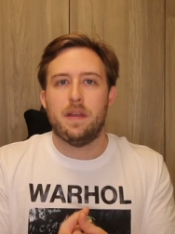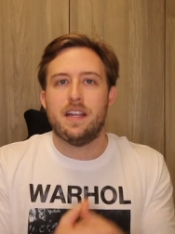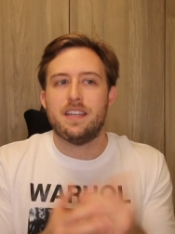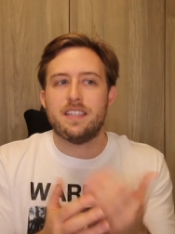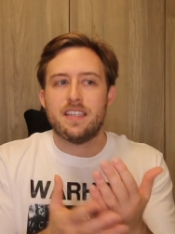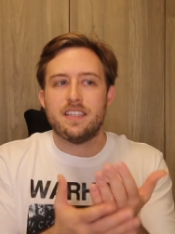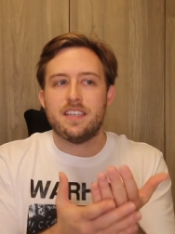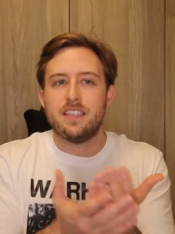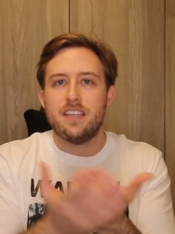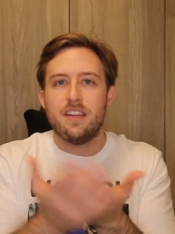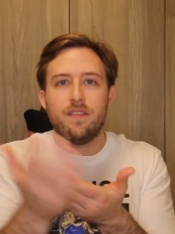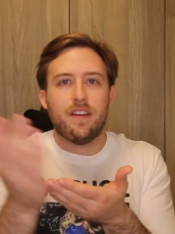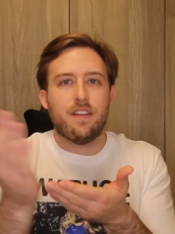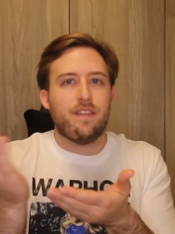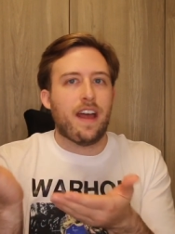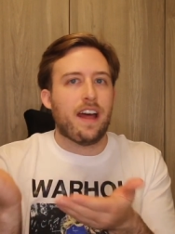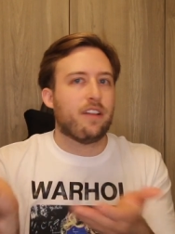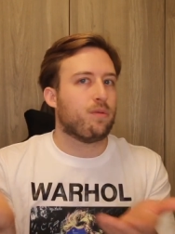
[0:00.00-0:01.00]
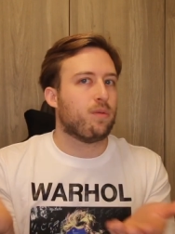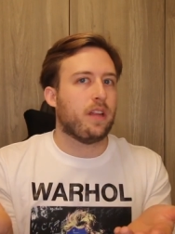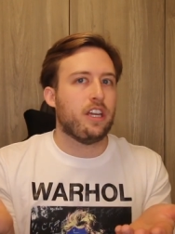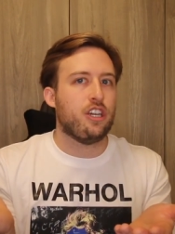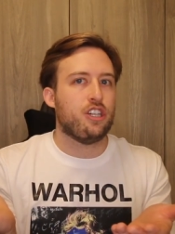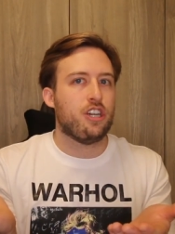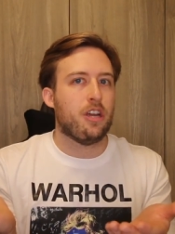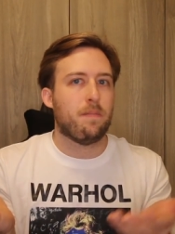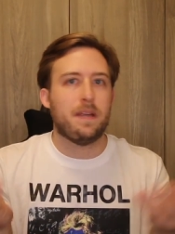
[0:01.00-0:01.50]
because this isn't even a valid
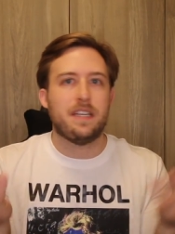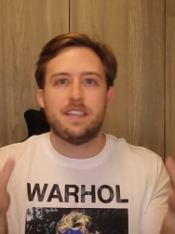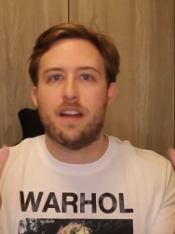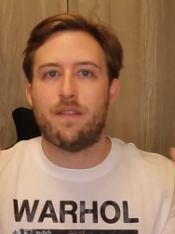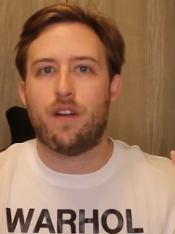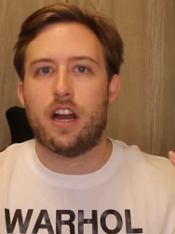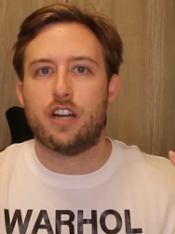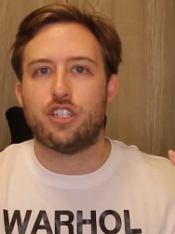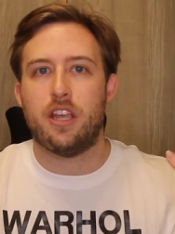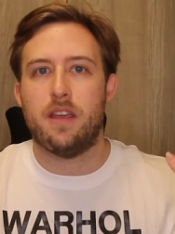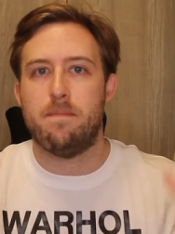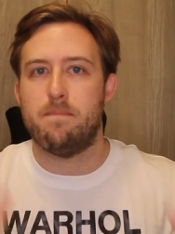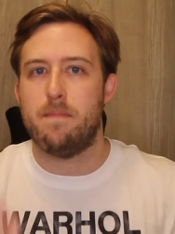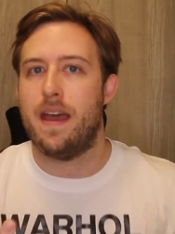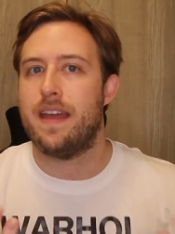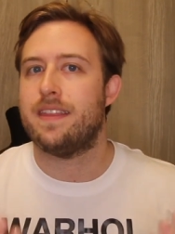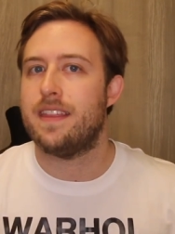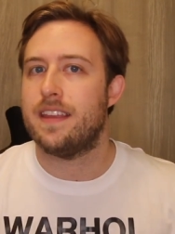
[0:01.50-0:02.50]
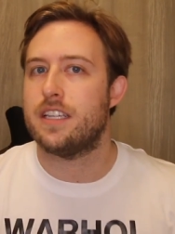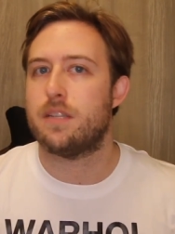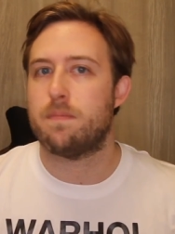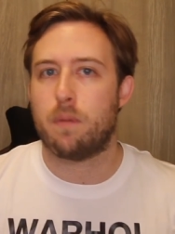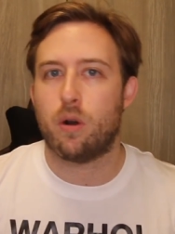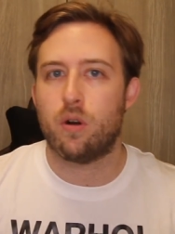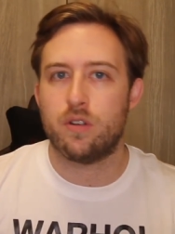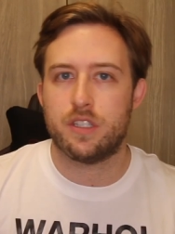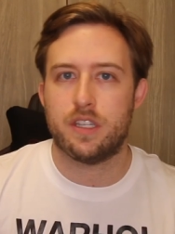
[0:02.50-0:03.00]
relationship. He's never actually met this
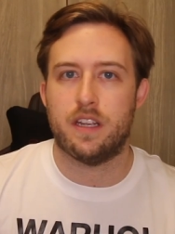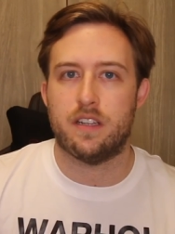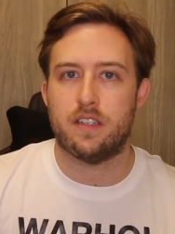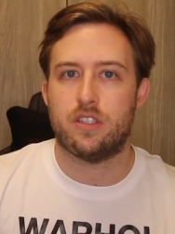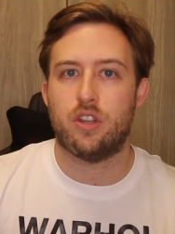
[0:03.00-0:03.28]
person.